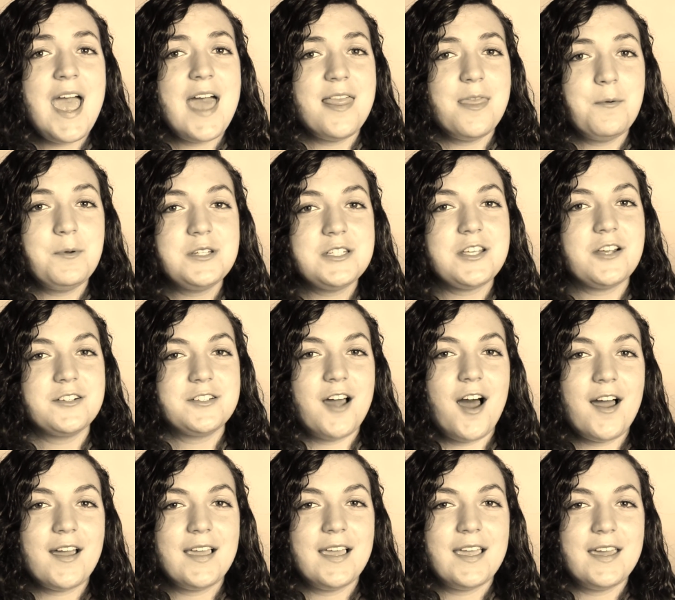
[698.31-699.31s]
And then we just started
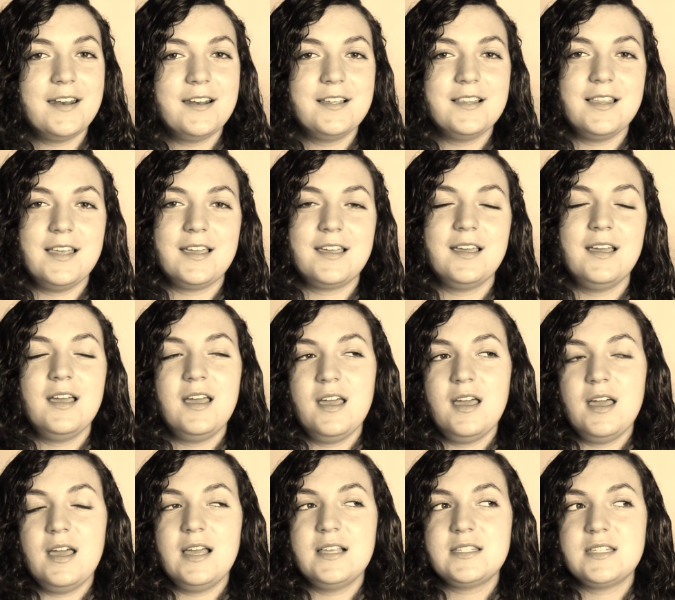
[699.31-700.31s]
talking and it like
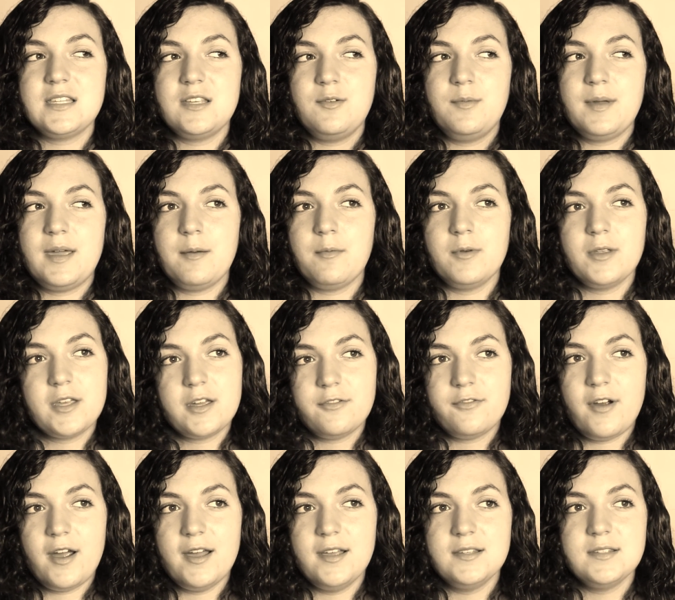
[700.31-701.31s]
instantly we became really good
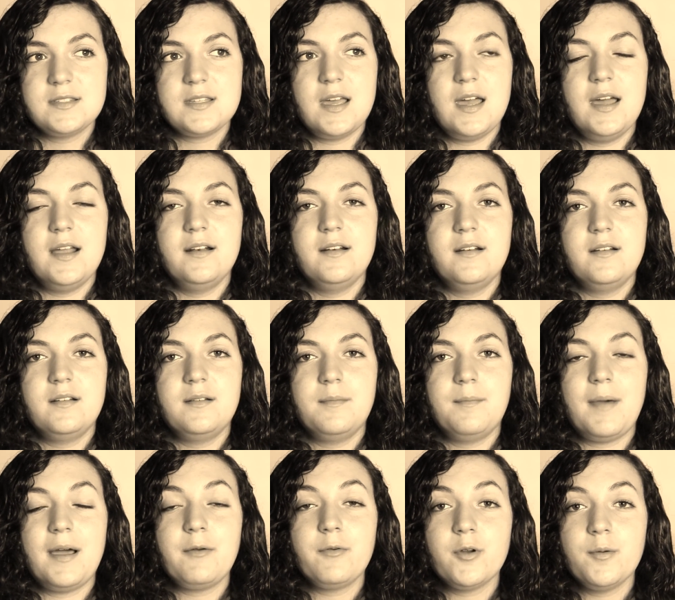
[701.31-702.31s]
friends. And
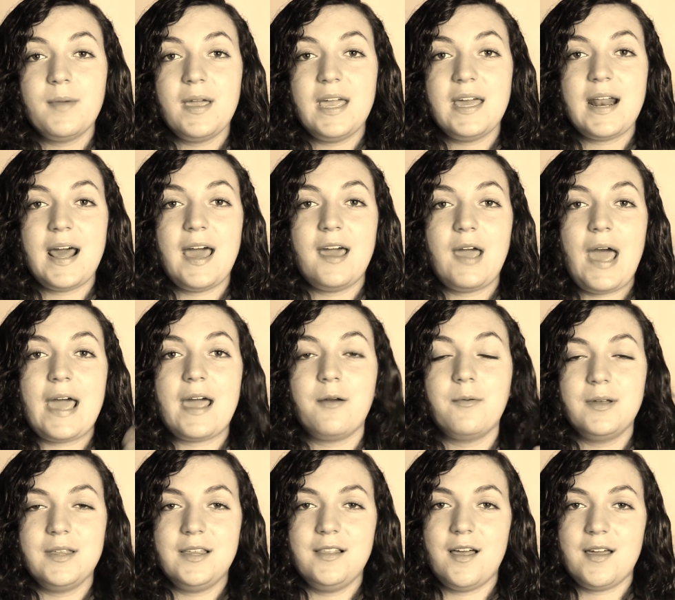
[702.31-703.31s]
my roommate and I got
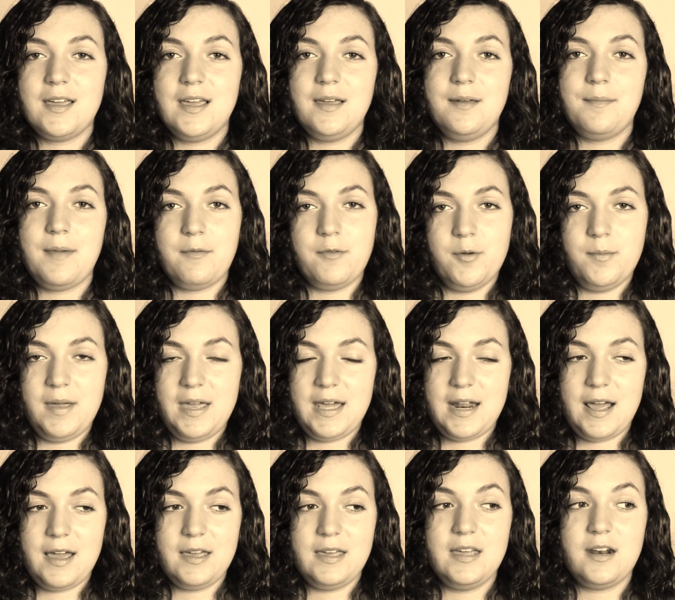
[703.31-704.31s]
really lucky, my roommate
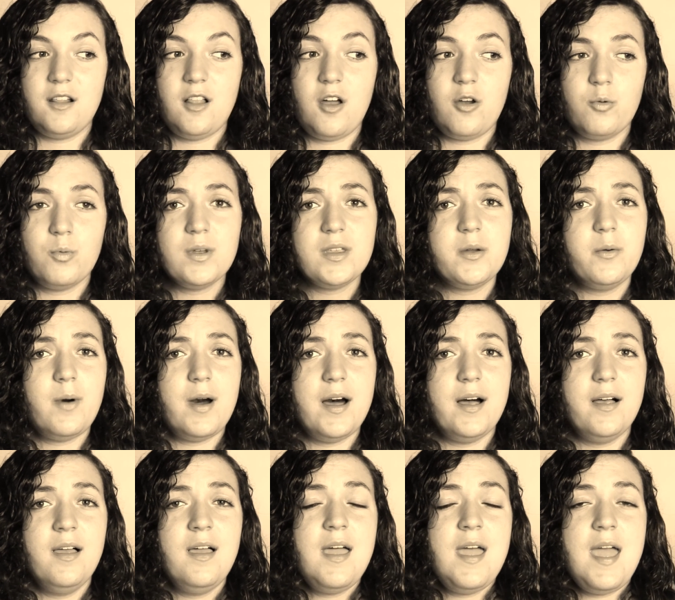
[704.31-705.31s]
and I get along really
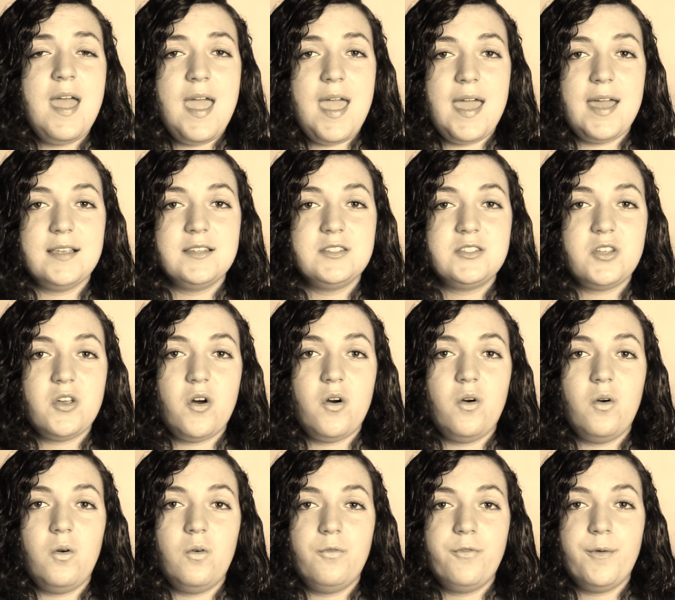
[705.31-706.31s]
well, and
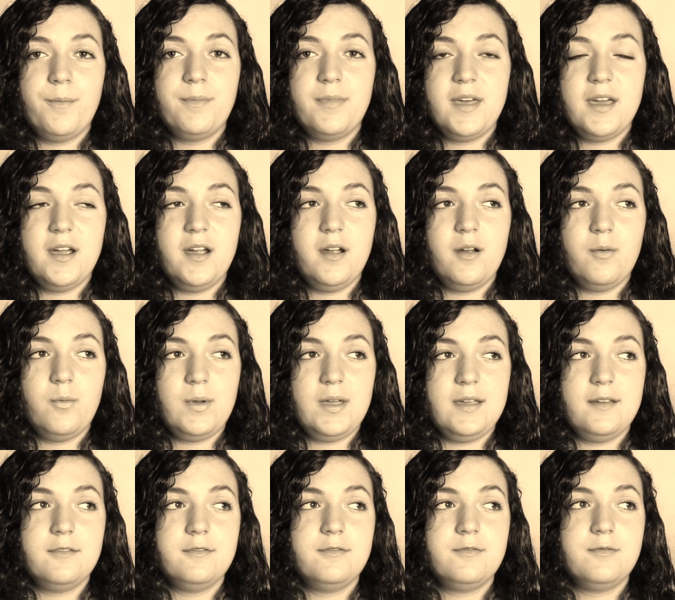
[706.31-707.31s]
so from there
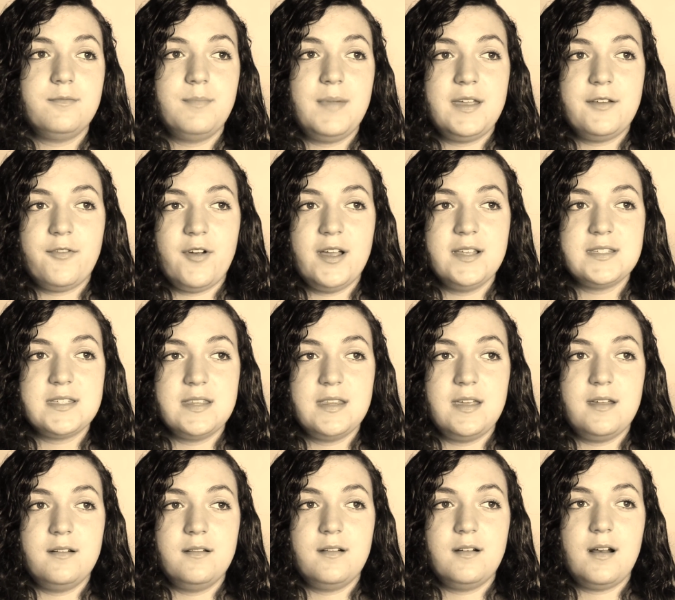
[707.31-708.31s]
we've made friends, and
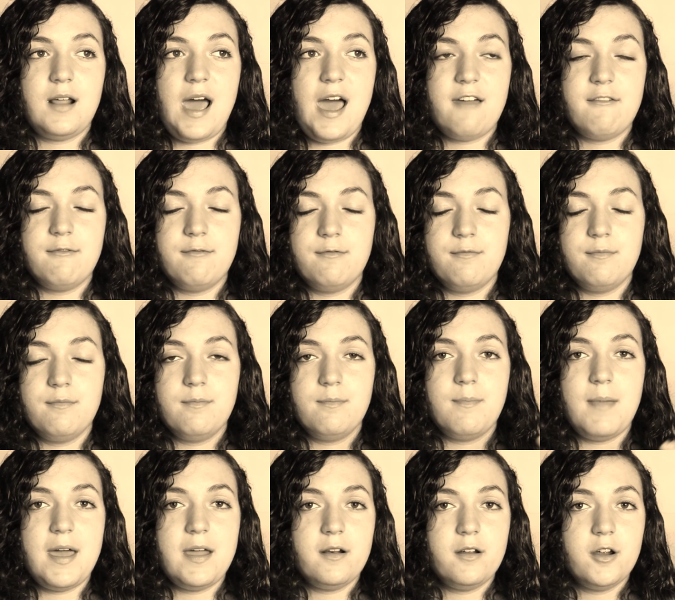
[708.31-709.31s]
then I've
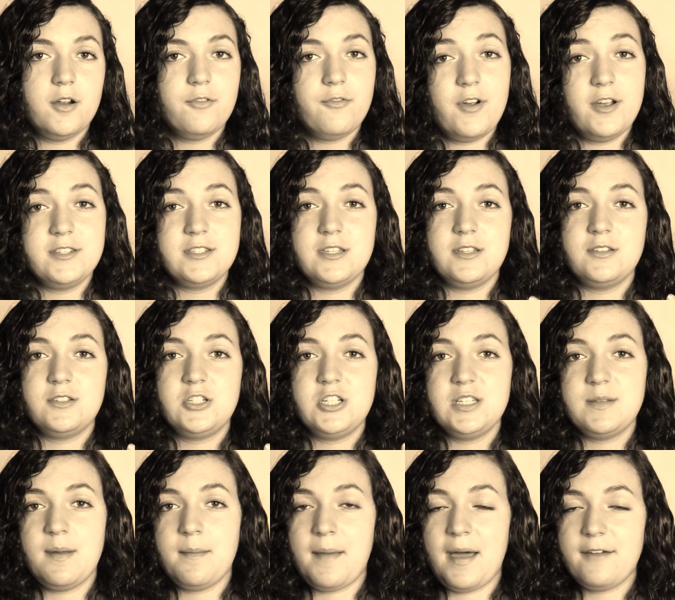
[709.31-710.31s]
met her friends and
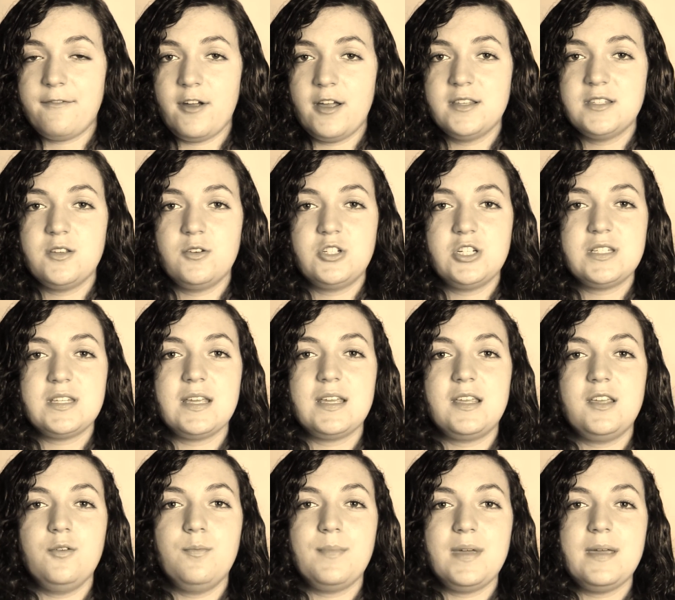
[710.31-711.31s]
she's met my friends. So just
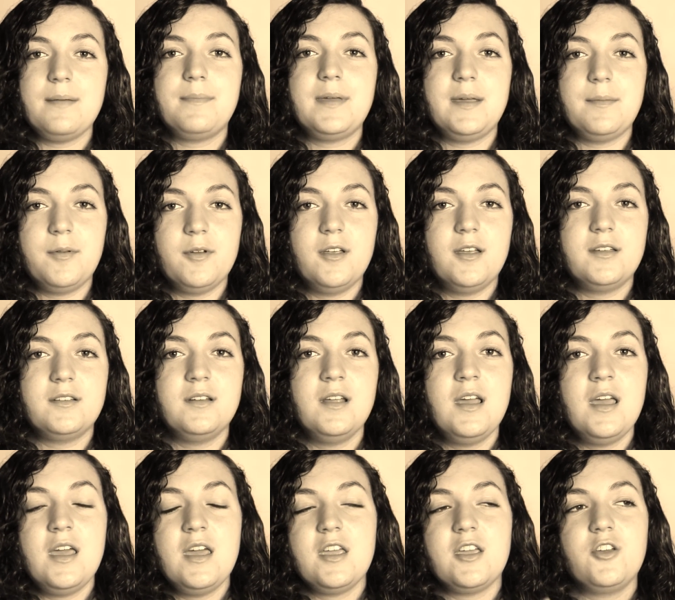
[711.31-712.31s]
like you meet people and
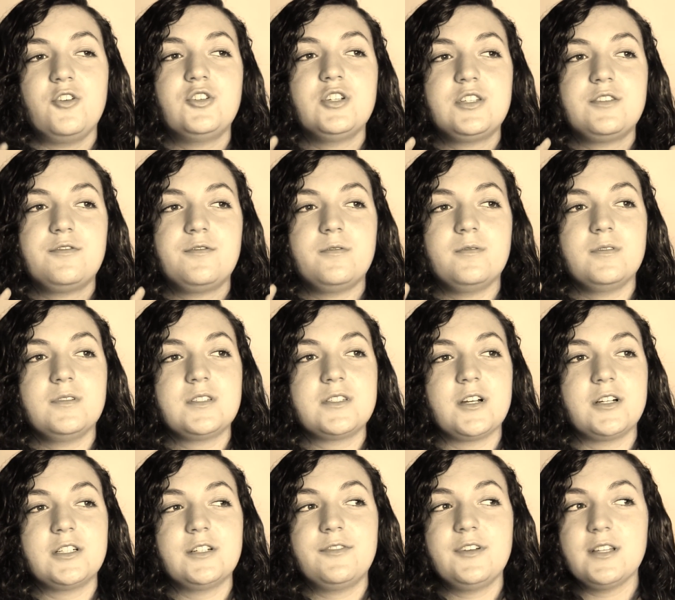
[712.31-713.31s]
you just
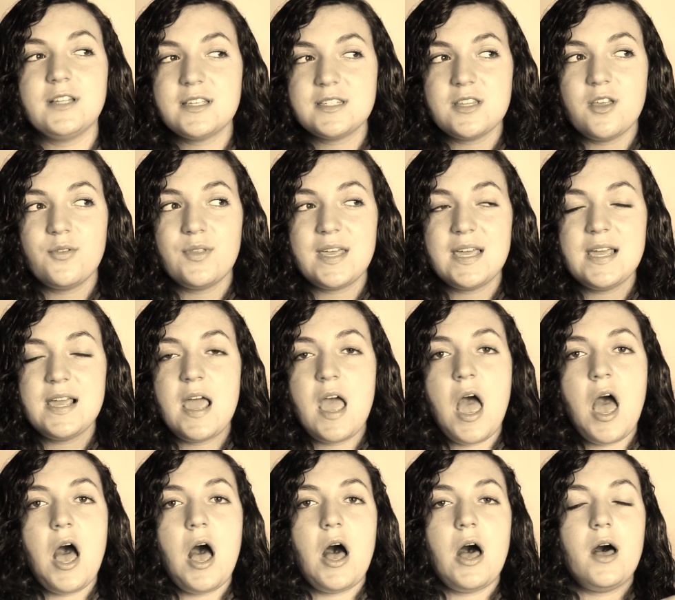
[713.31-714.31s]
start to feel less lonely.
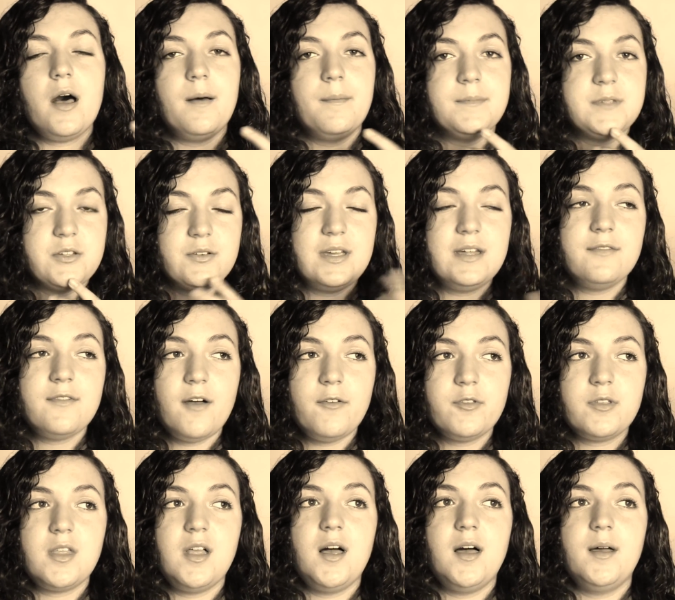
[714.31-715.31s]
So get involved
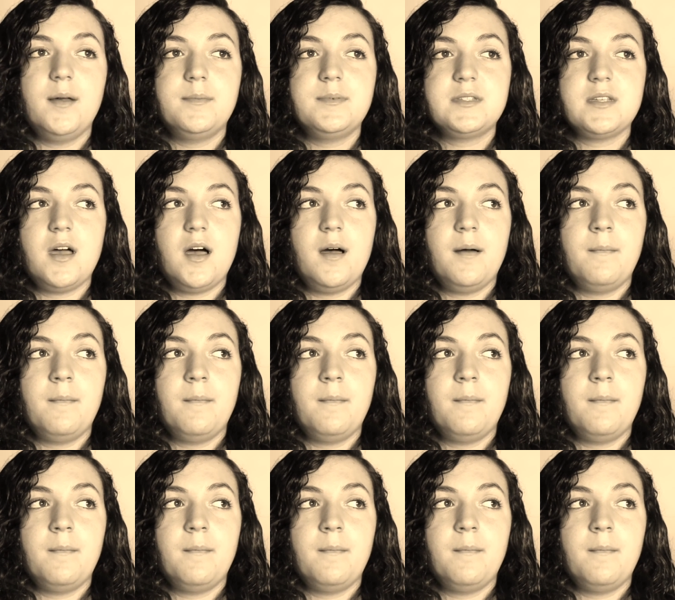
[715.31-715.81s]
with clubs.